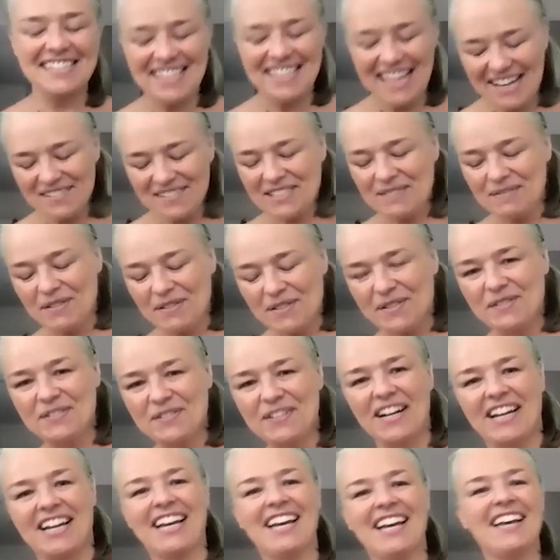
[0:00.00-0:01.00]
how it's supposed to
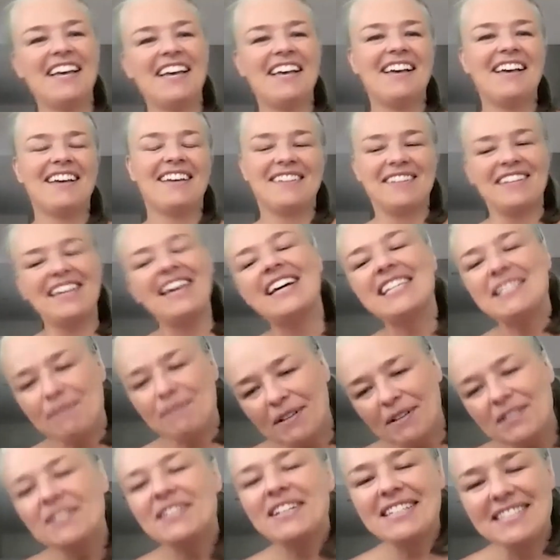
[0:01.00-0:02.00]
work. Yes,
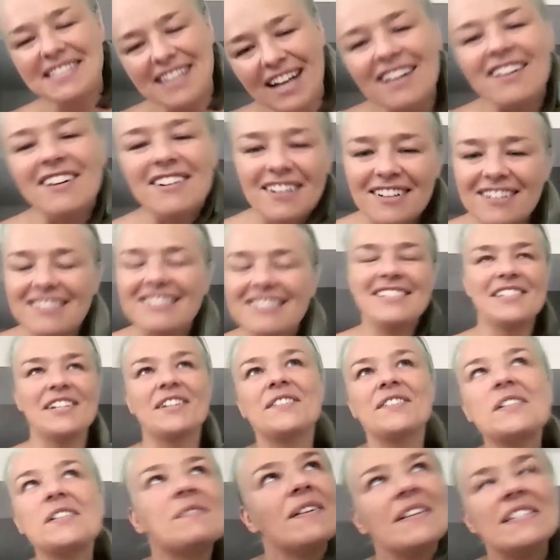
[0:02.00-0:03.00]
but you can tell her. It's
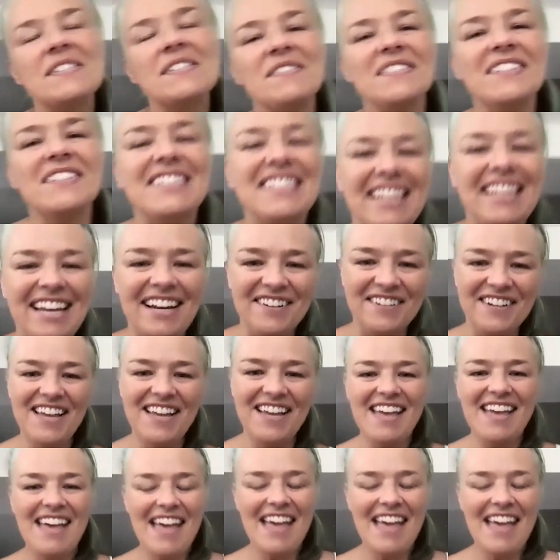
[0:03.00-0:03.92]
her responsibility now.